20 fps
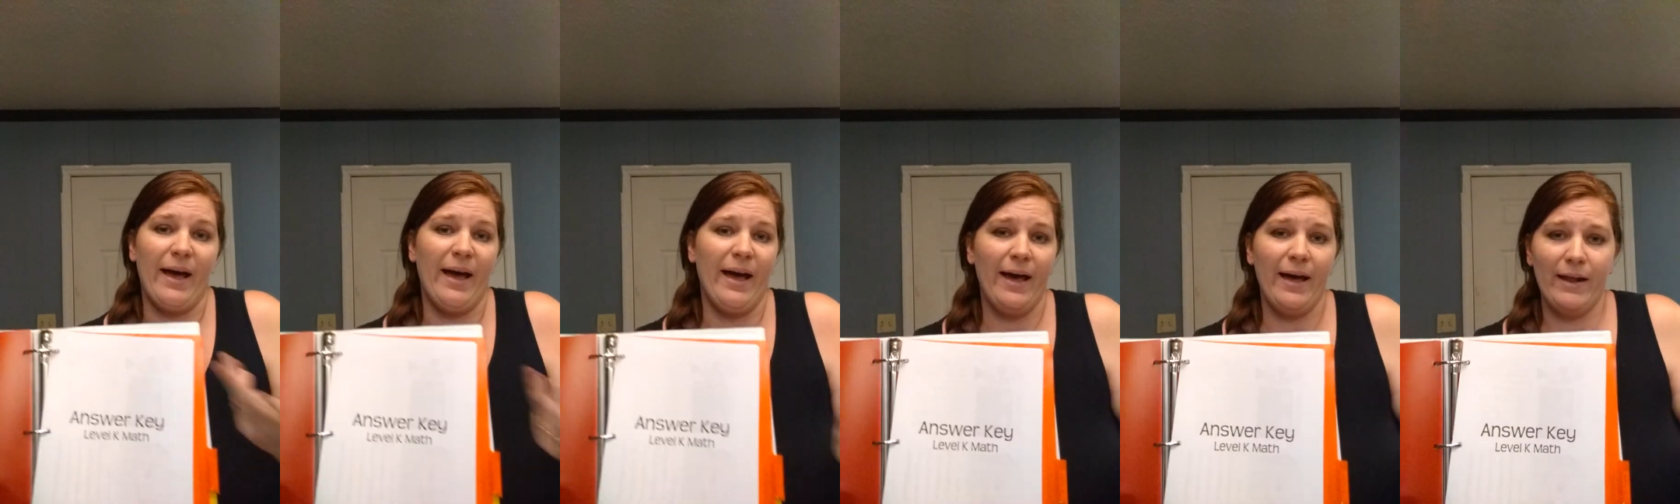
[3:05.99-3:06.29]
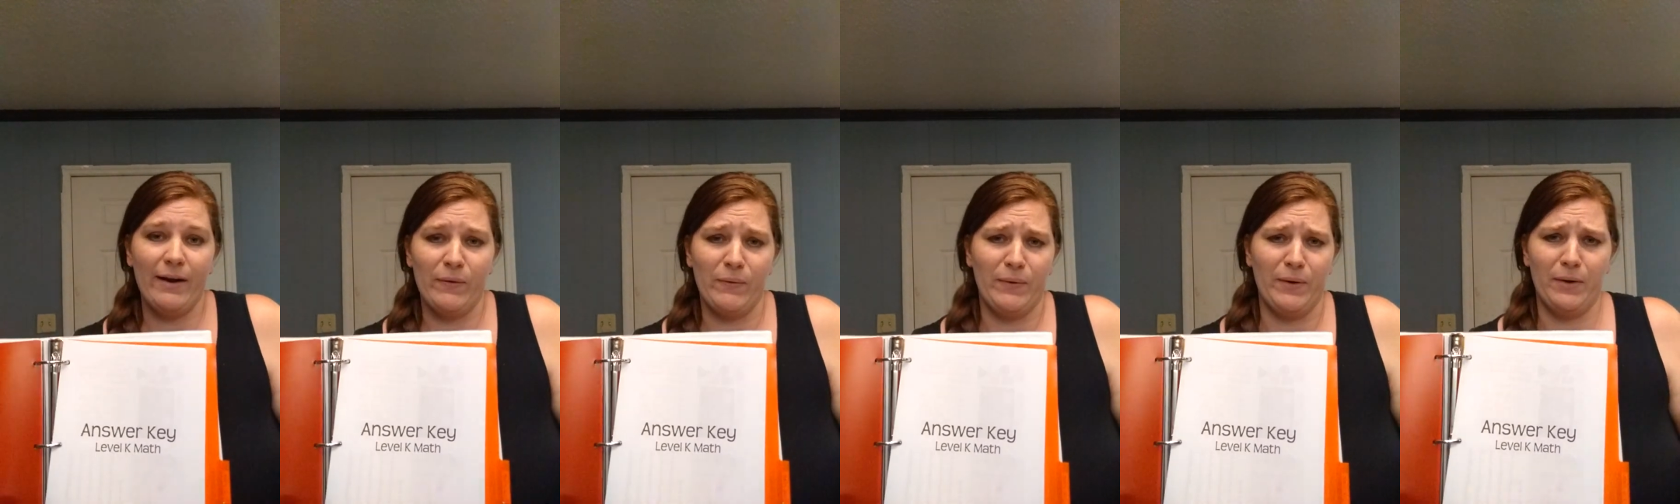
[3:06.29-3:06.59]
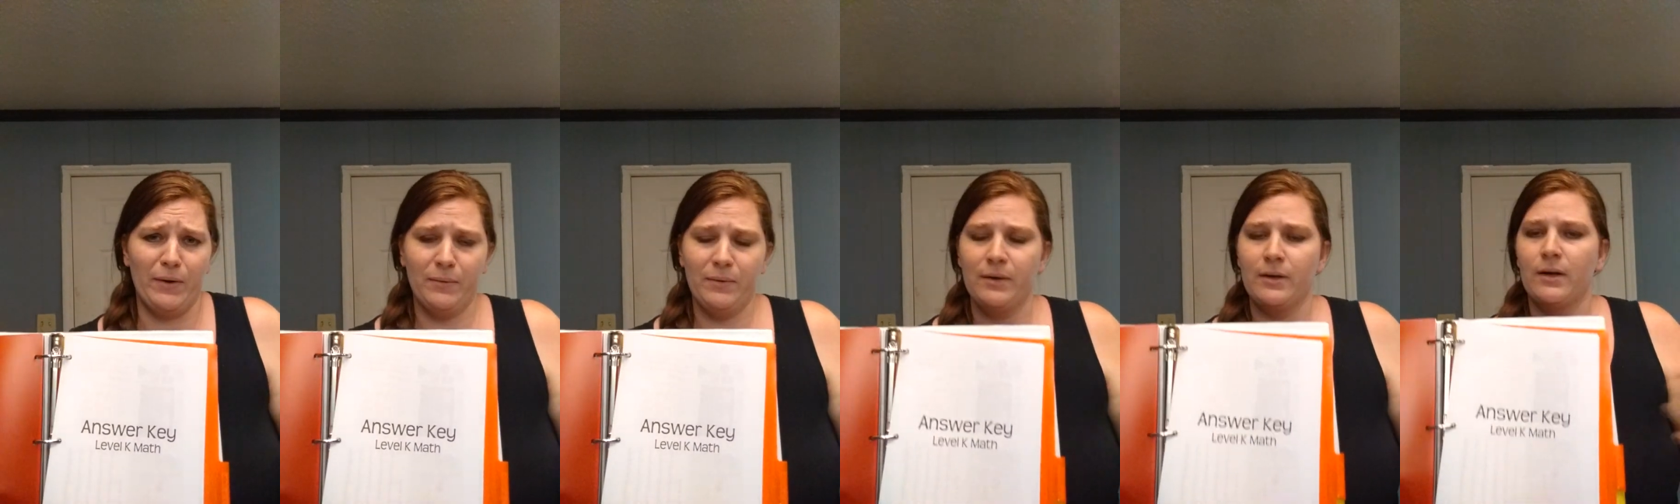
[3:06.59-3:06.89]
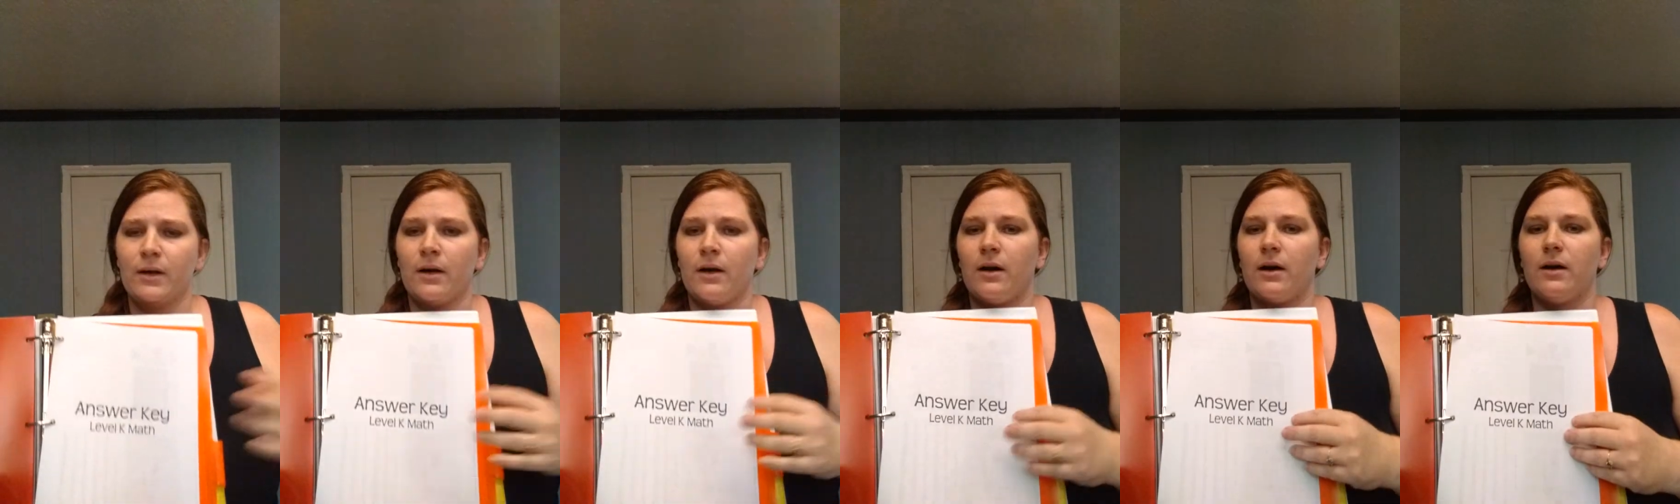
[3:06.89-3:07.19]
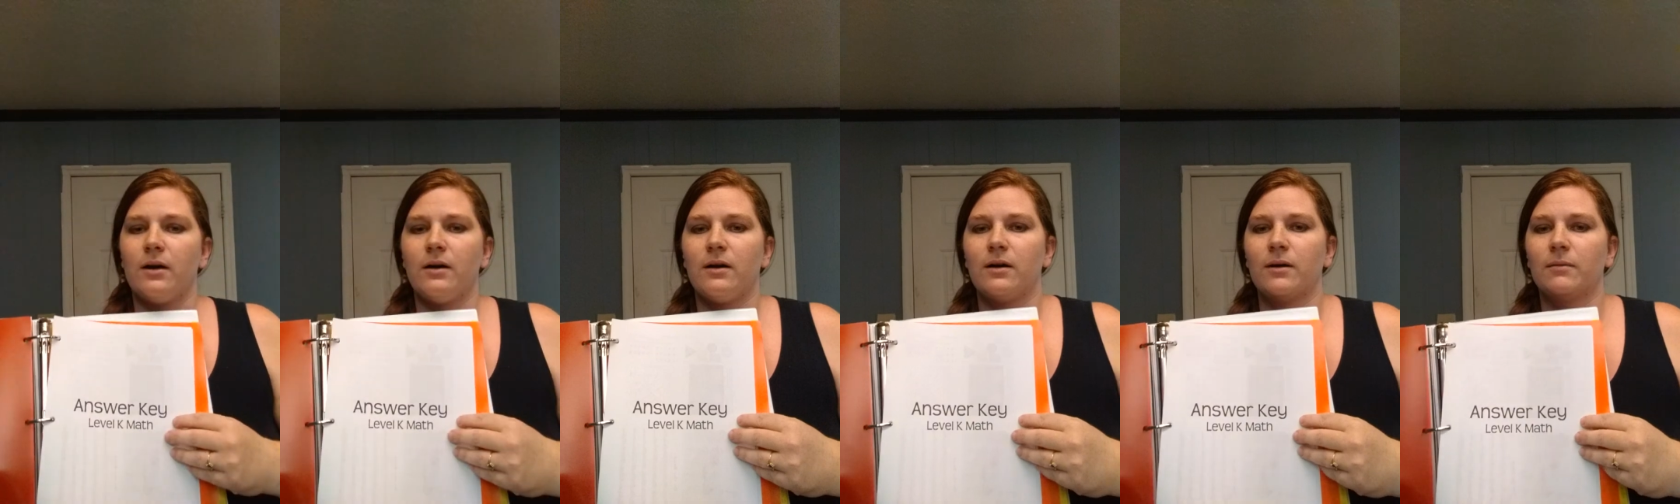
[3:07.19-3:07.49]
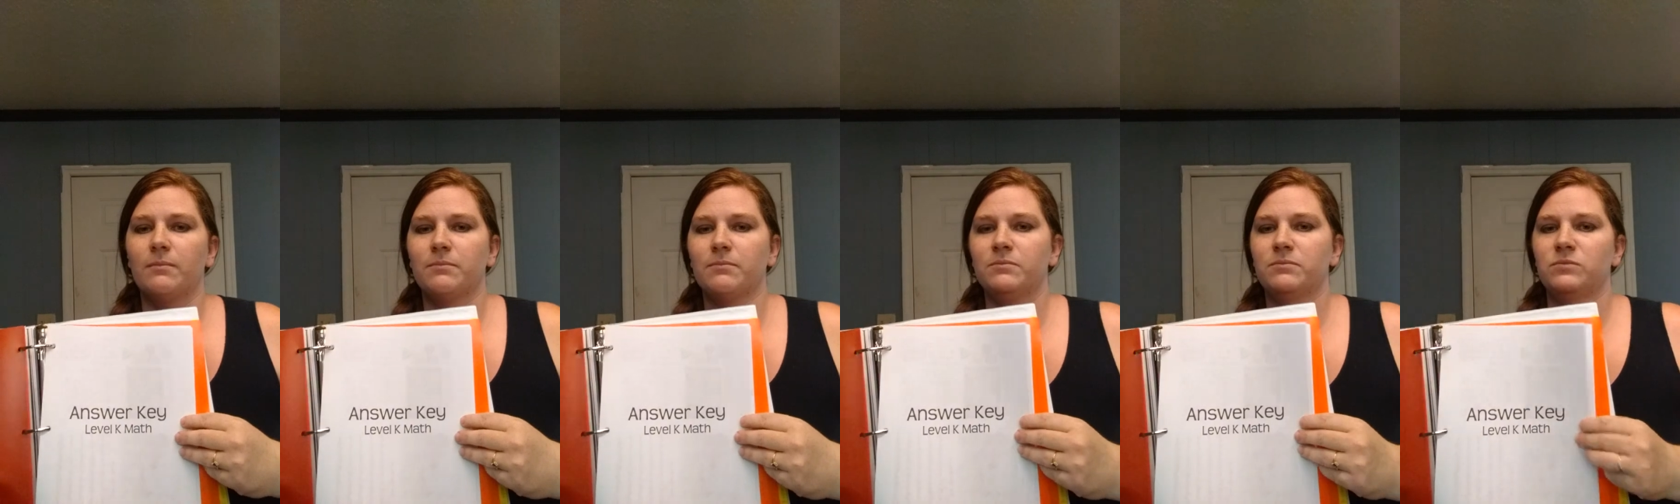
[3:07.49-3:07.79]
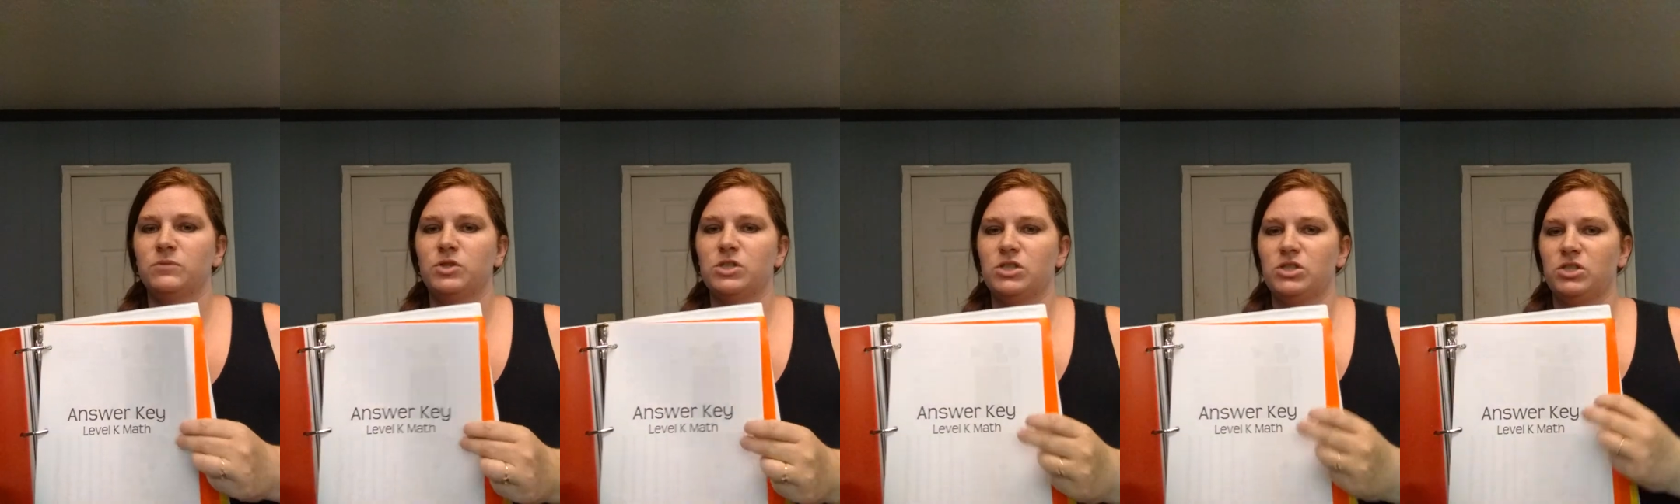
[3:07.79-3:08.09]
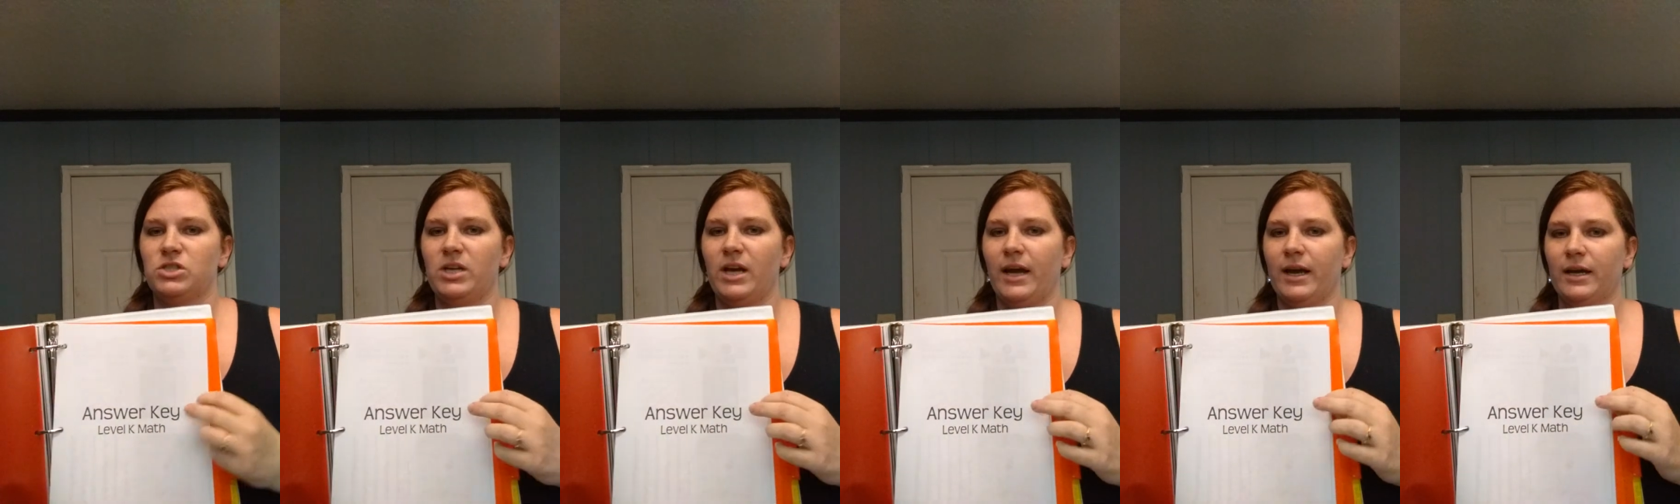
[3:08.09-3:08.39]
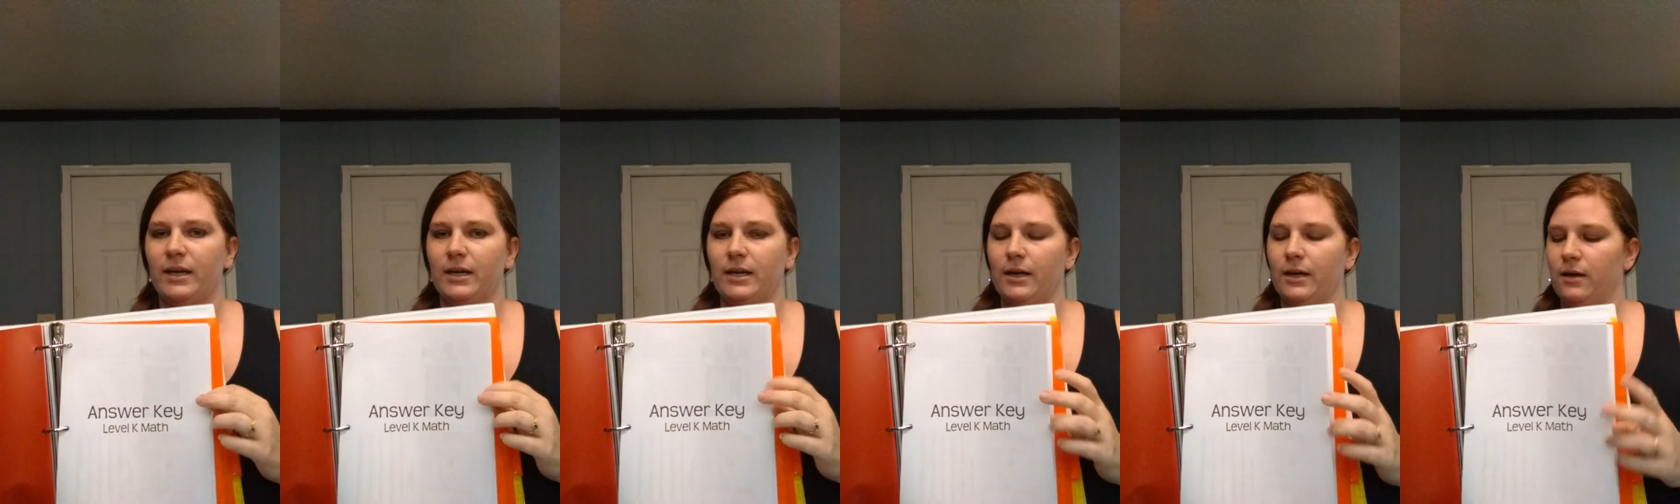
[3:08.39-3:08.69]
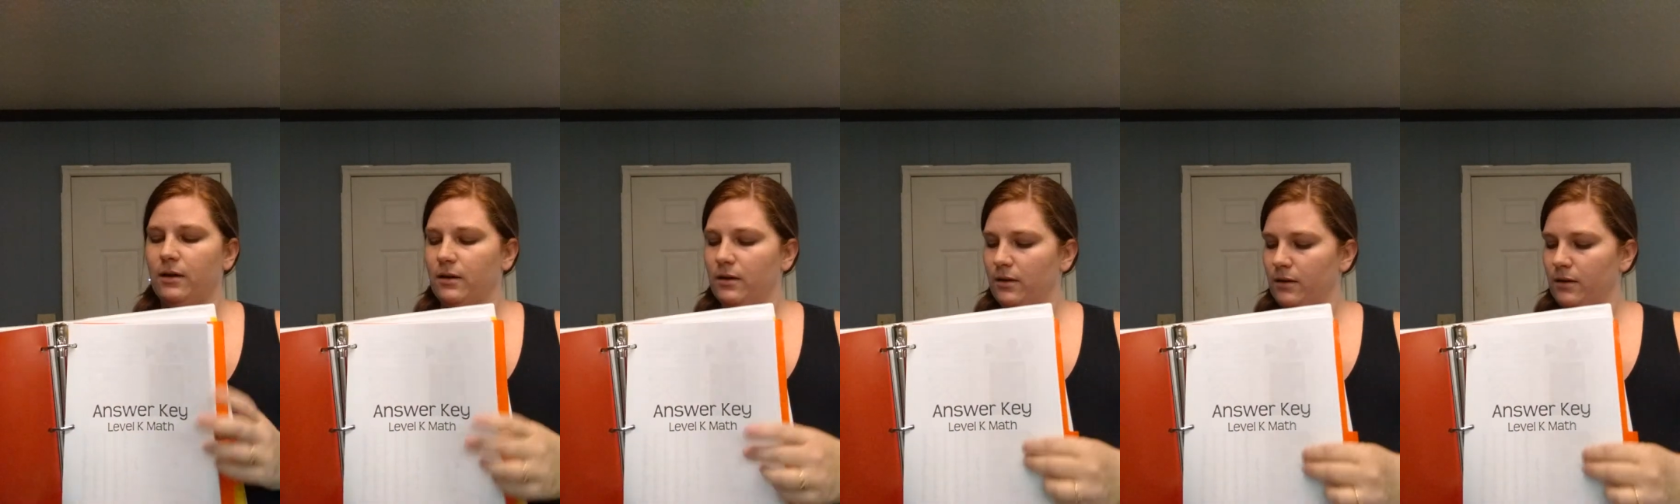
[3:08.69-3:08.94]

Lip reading: I don't know. Just check it.